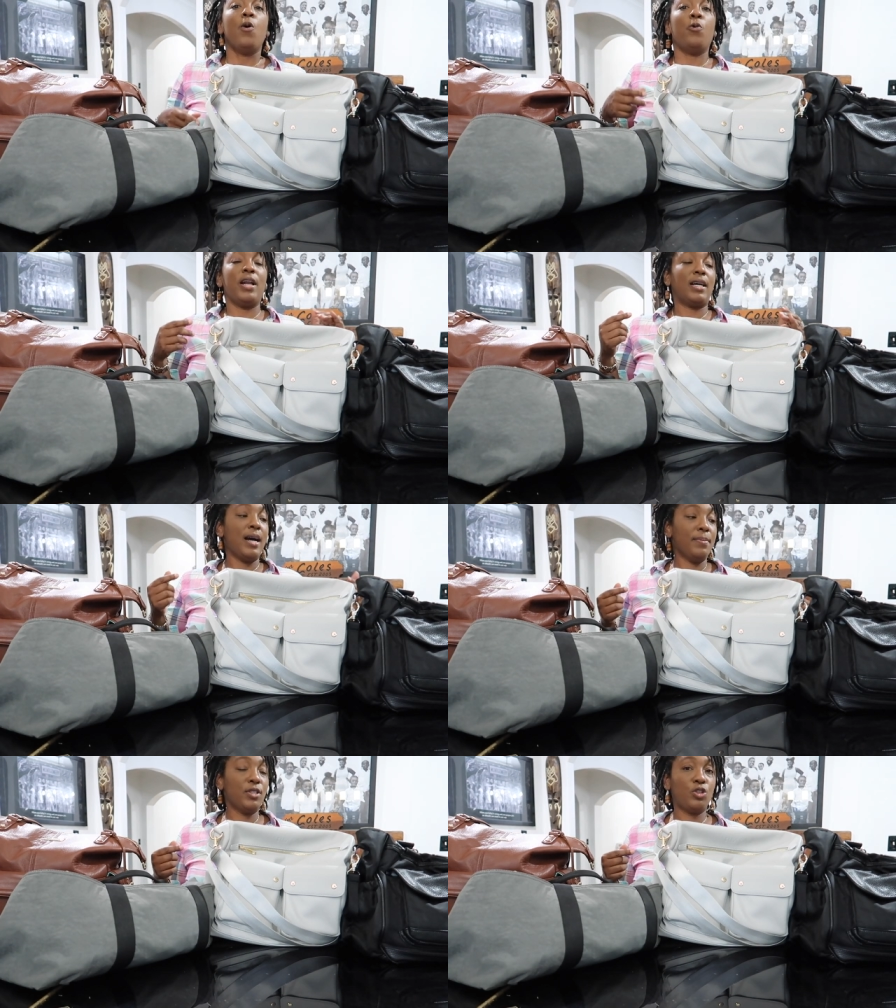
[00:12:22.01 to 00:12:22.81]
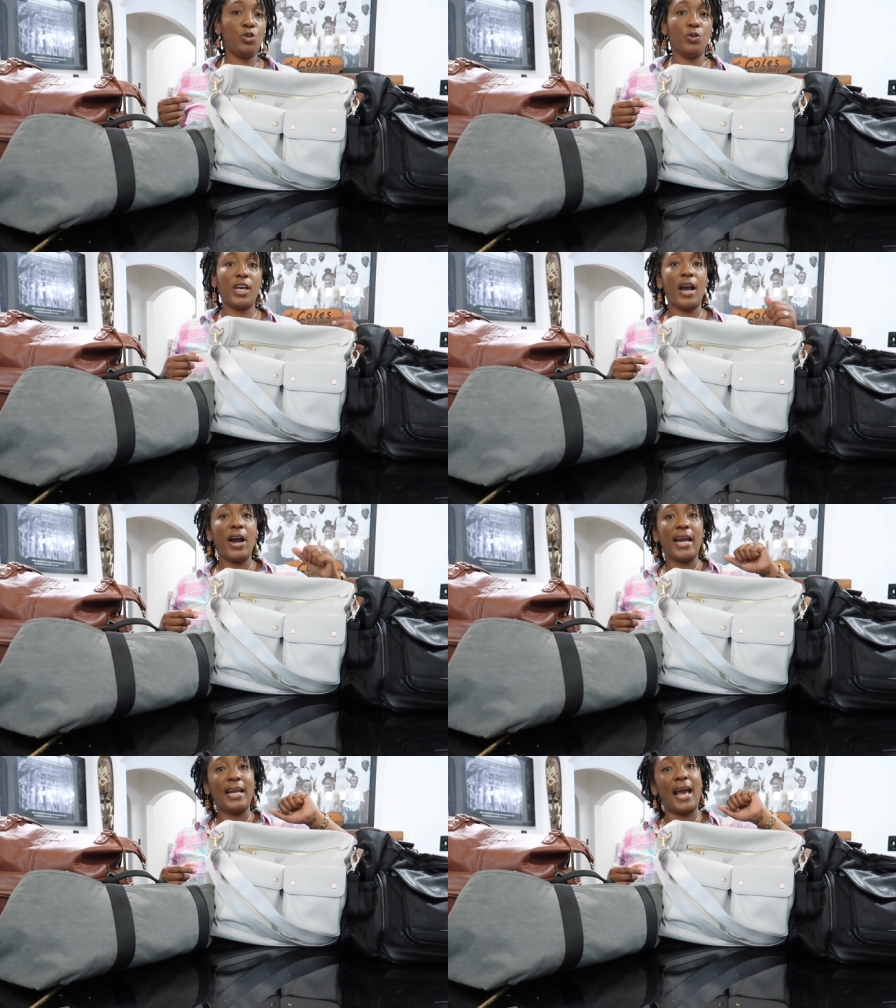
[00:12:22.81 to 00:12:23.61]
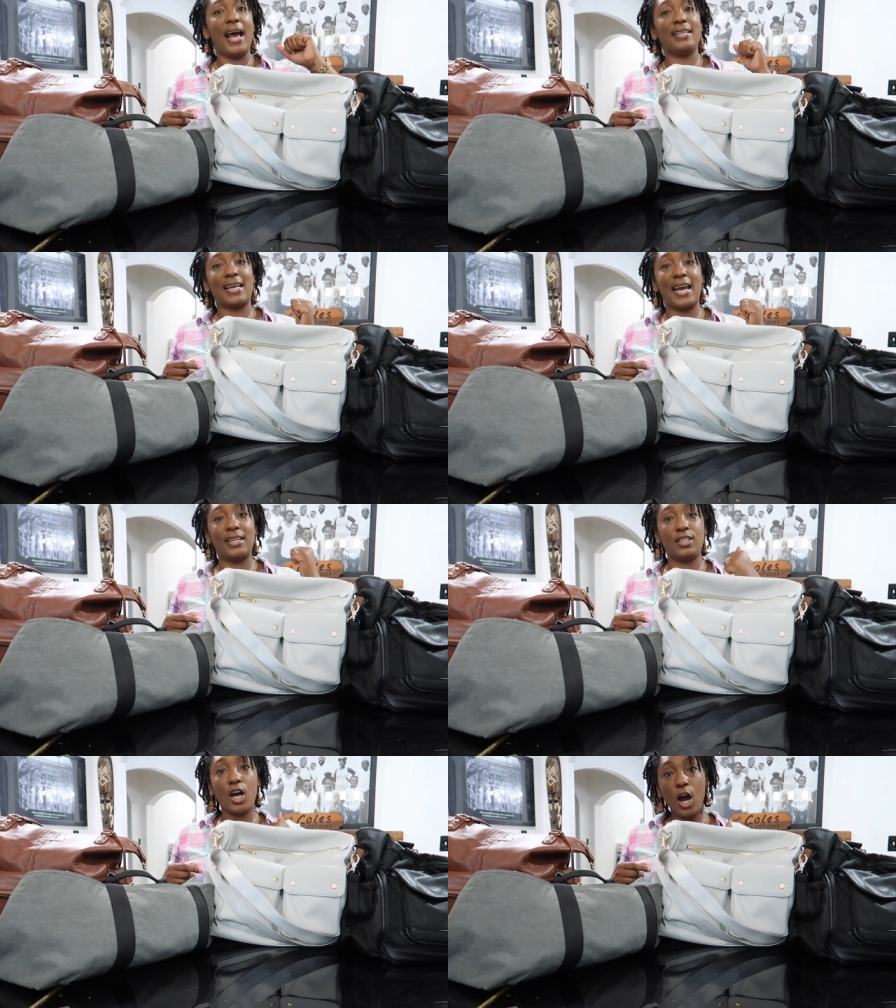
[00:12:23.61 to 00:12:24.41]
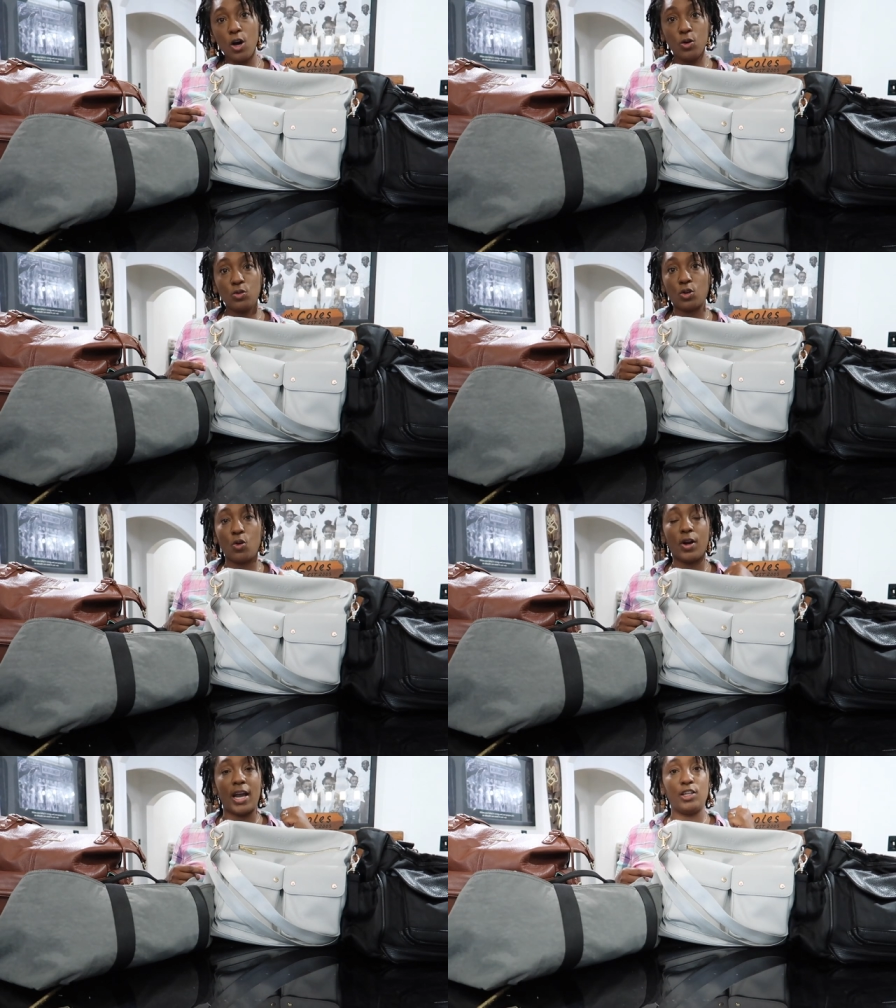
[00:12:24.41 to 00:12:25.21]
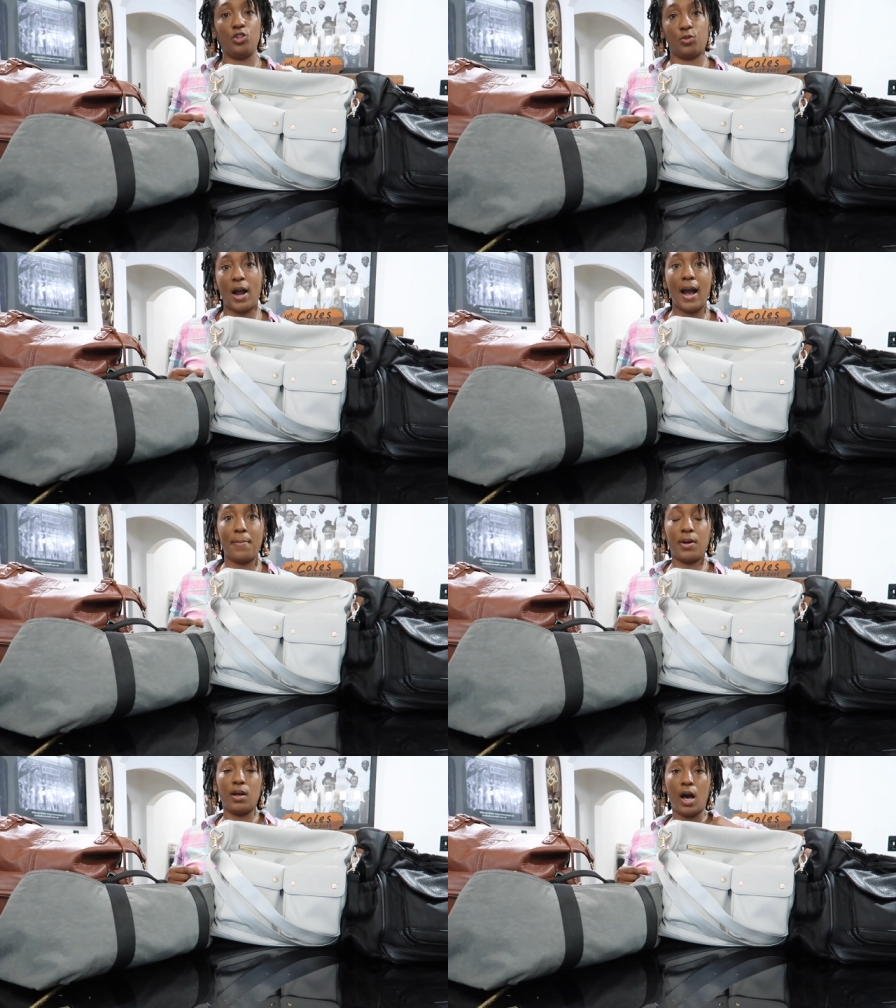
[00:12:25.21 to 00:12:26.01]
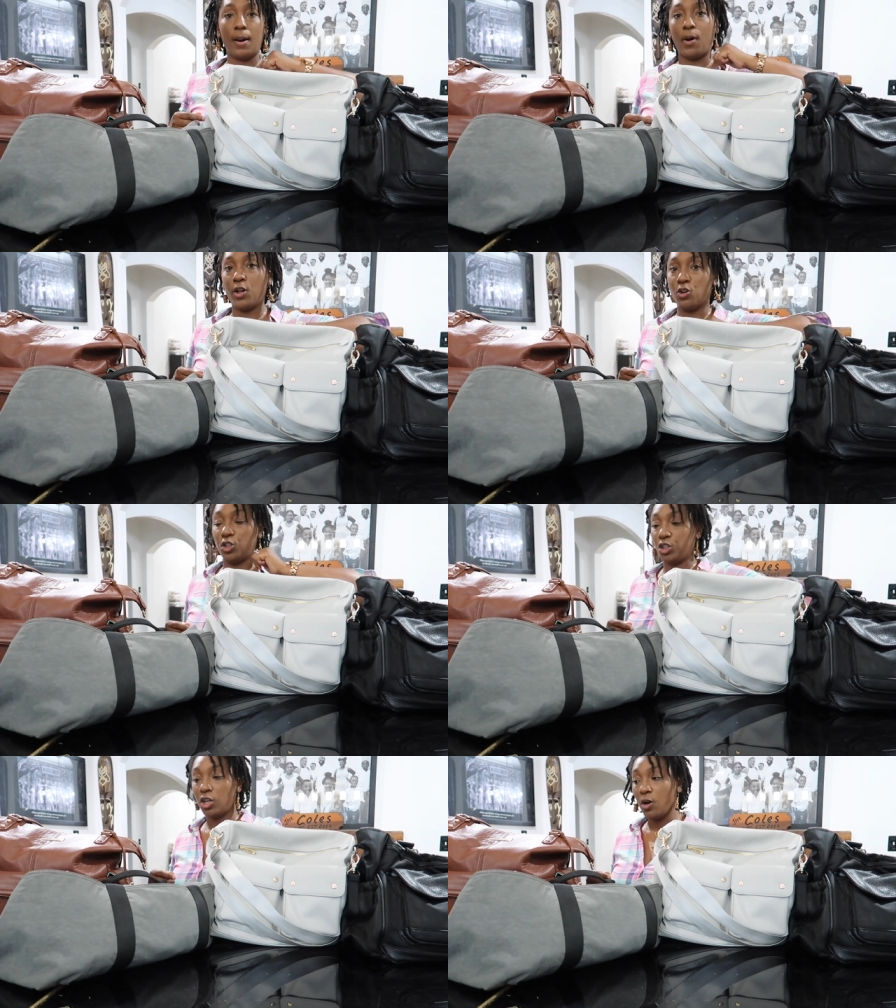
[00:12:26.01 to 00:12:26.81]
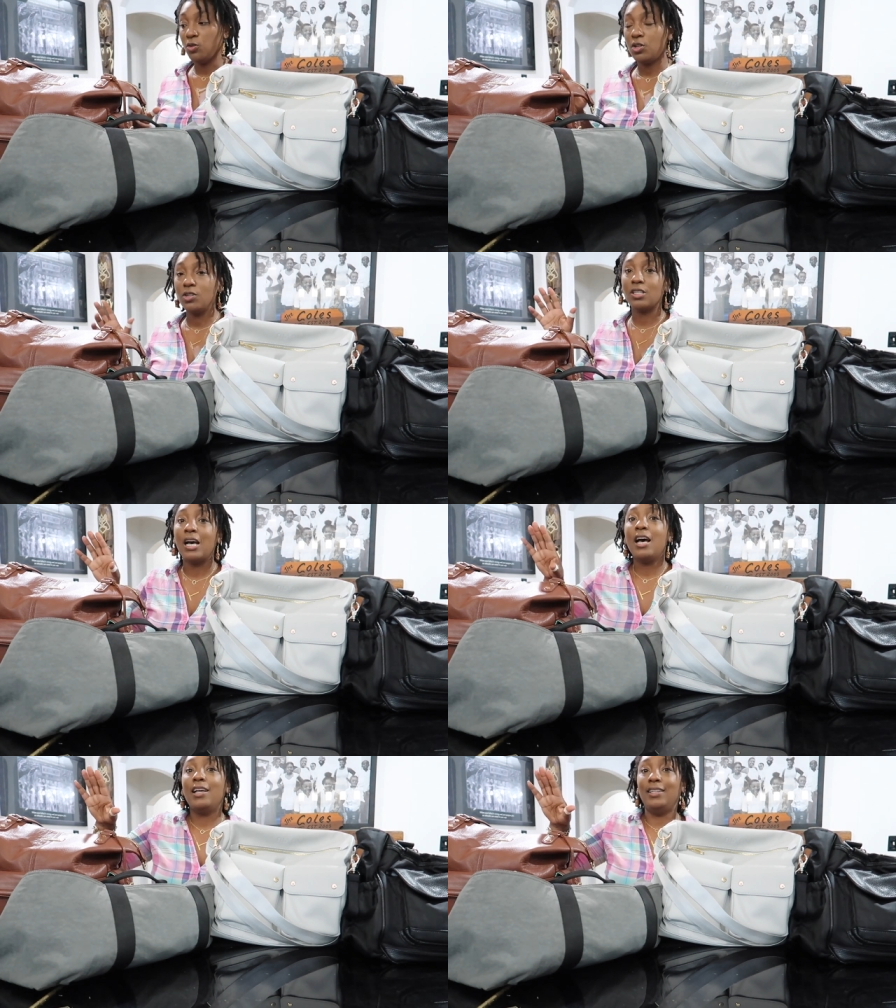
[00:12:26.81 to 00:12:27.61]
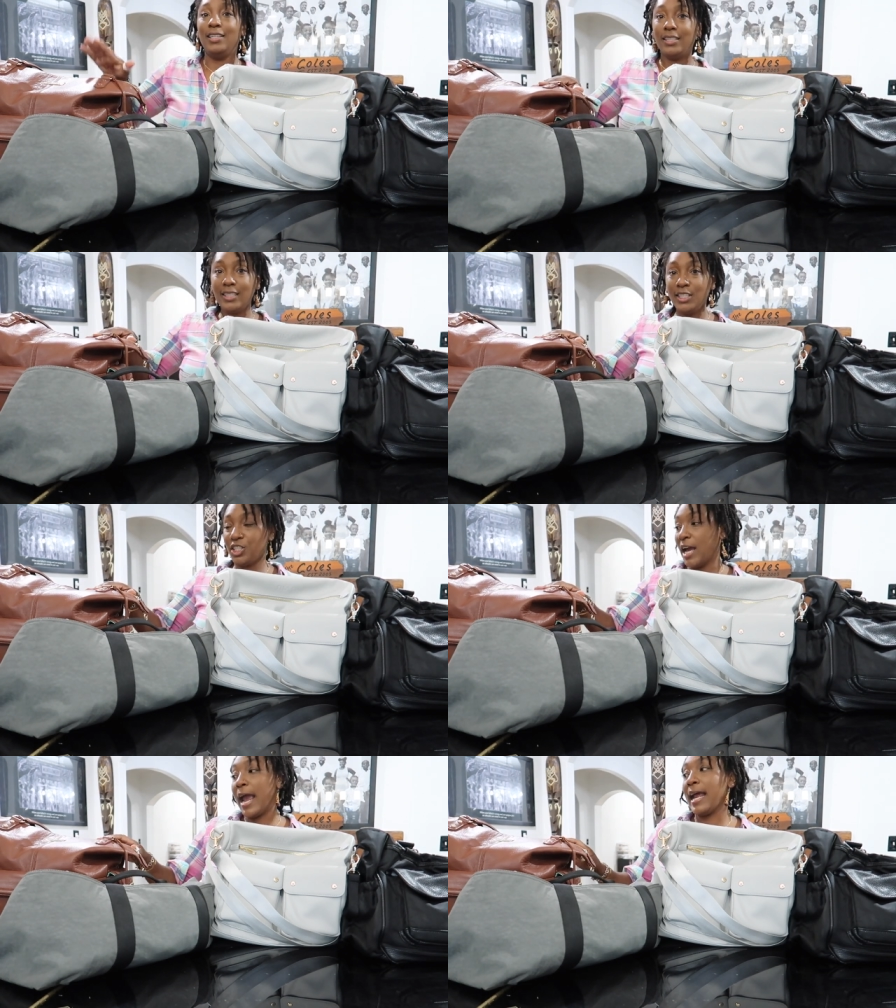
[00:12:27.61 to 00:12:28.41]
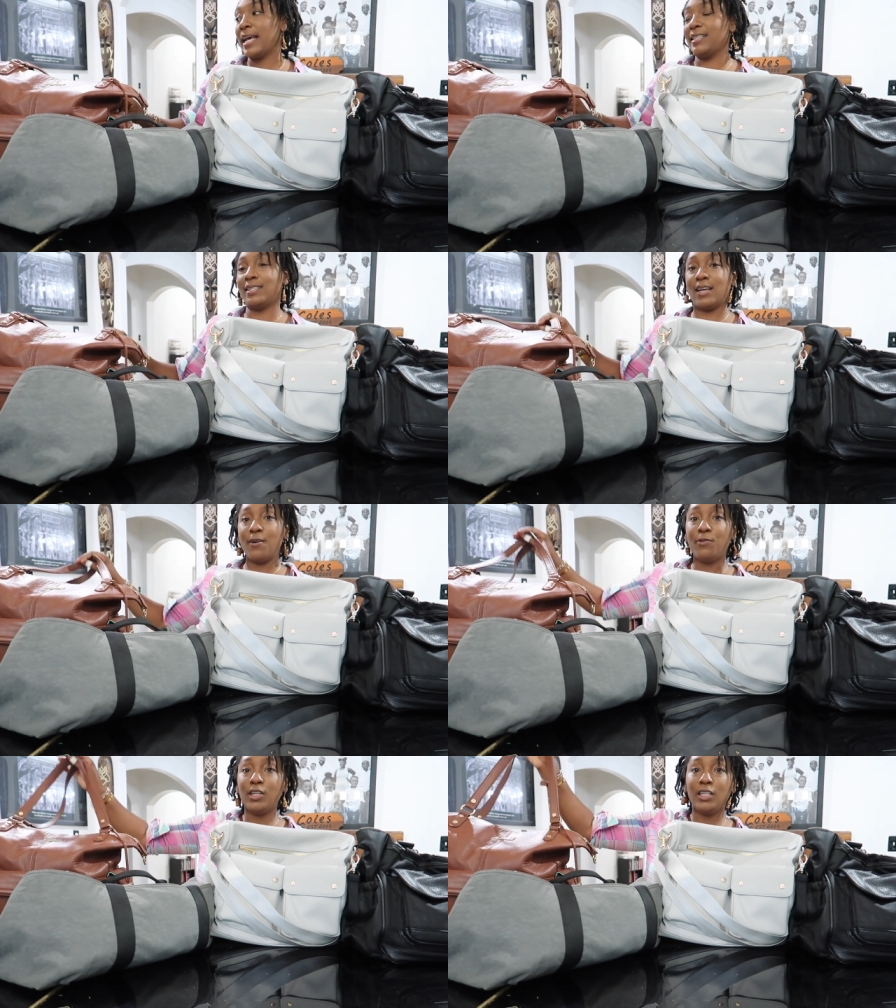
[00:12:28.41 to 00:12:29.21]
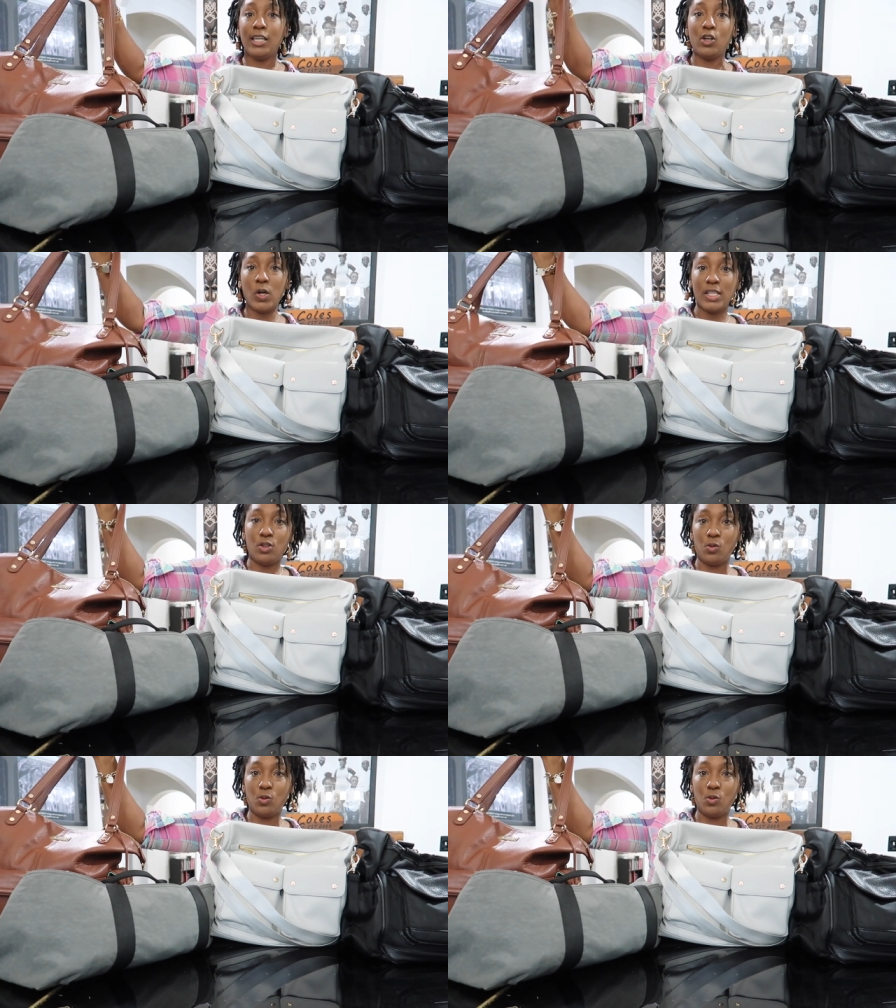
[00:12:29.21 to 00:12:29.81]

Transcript: When it comes to carrying it as a tote or a drop um, on your shoulders, Lily J is definitely going